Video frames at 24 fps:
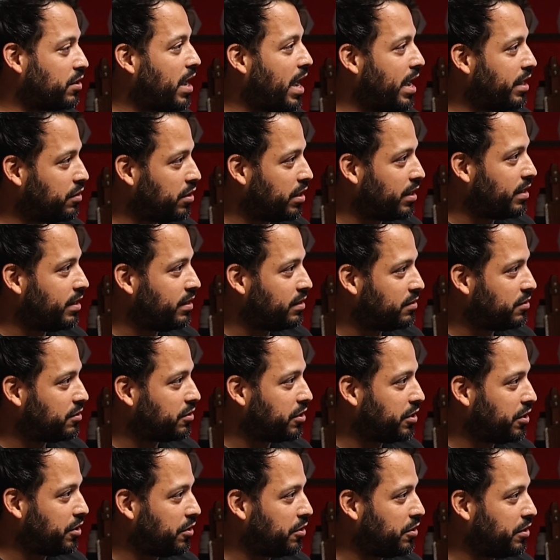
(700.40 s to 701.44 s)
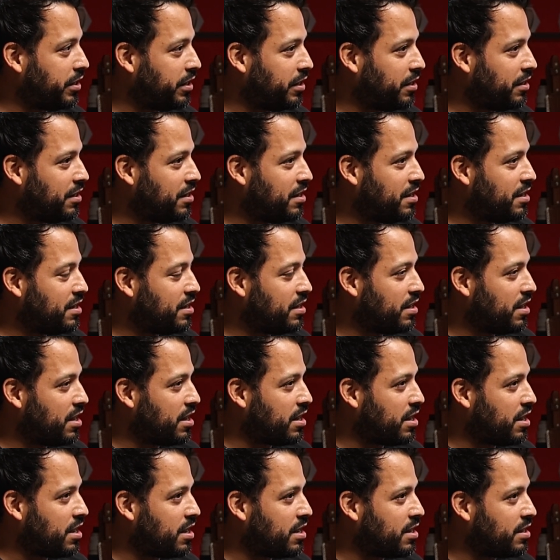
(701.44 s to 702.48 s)
to hide that insecurity.
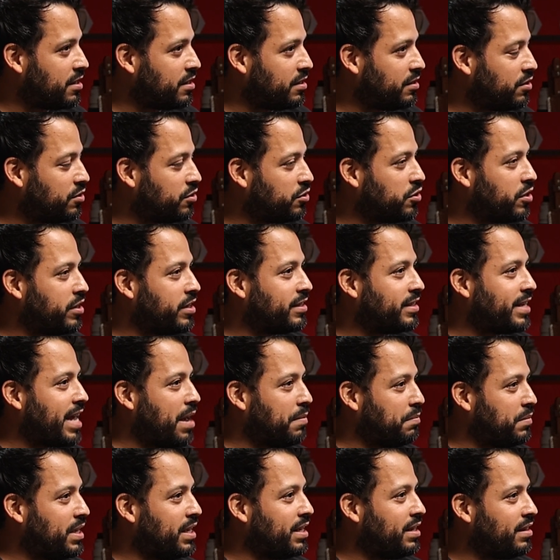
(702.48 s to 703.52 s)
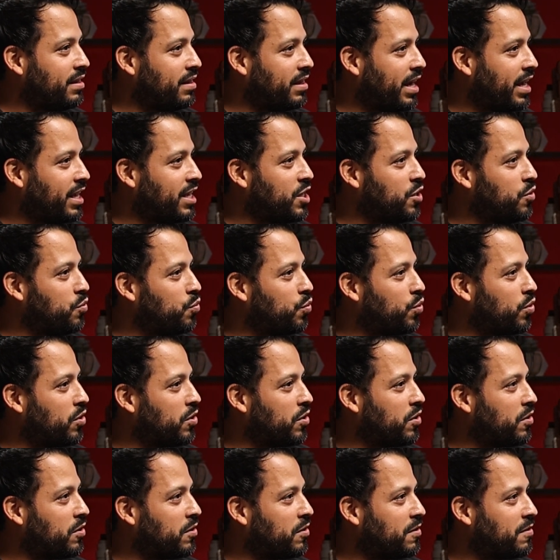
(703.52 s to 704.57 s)
So does that mean that you
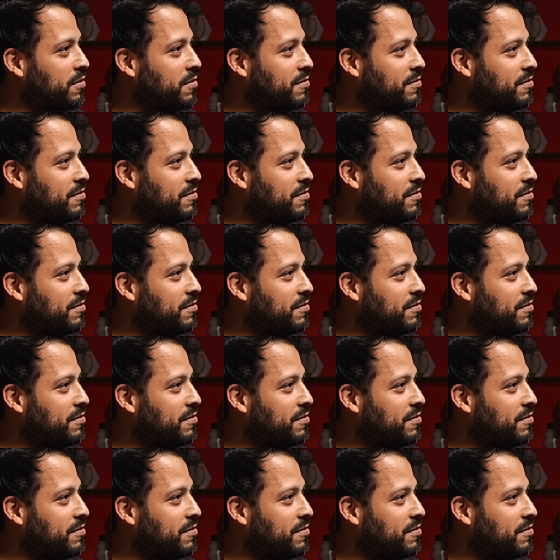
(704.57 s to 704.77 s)
were?